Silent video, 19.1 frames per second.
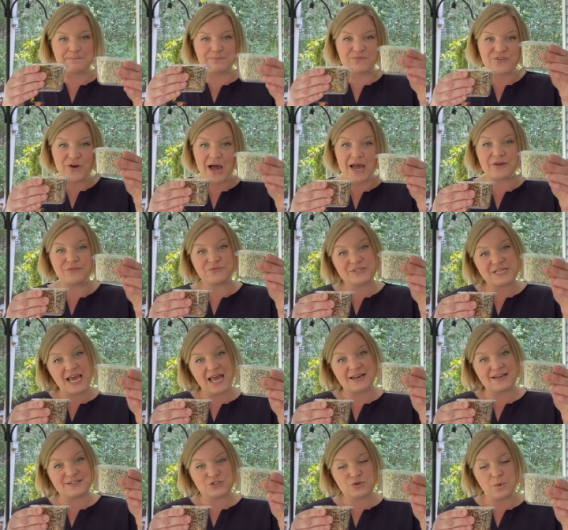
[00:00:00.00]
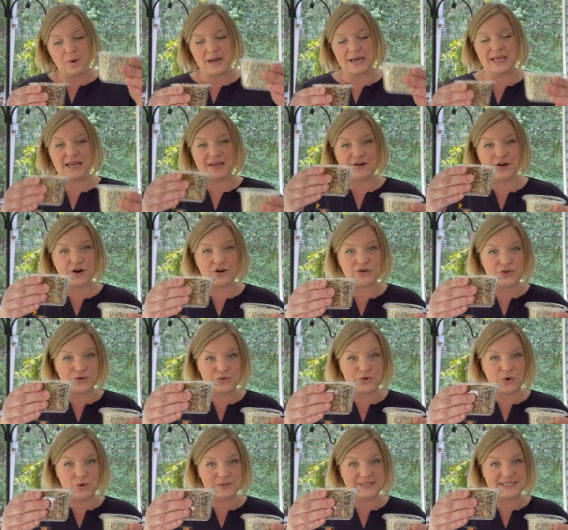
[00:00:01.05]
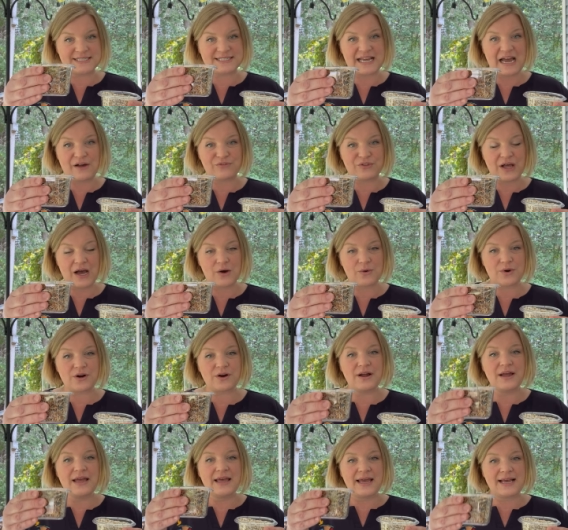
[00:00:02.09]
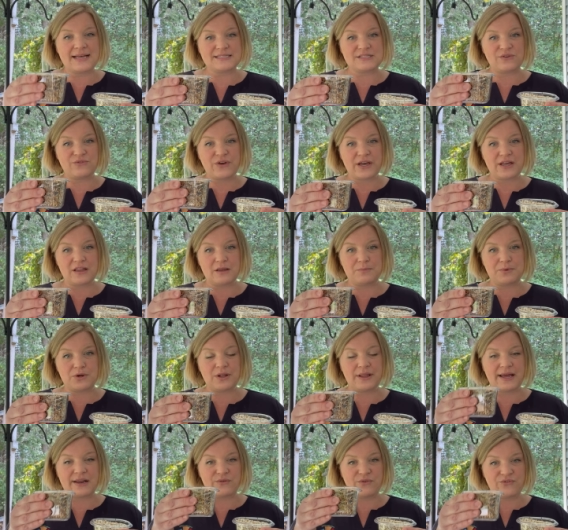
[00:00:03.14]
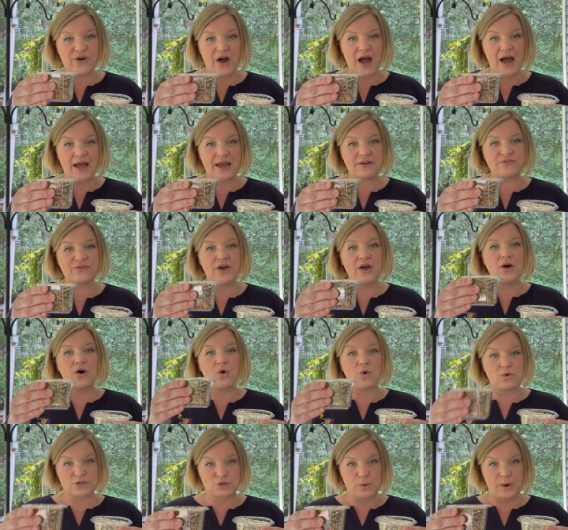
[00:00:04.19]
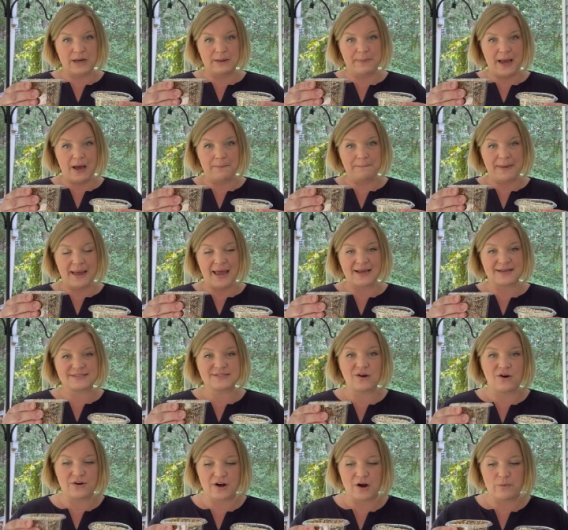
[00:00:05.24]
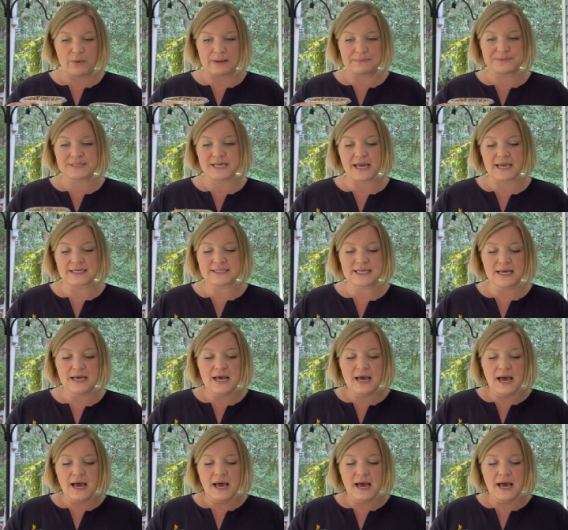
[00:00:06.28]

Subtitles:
5, 10, and 20, and our new golden safflower is available in 5 or 20-pound bags on our website.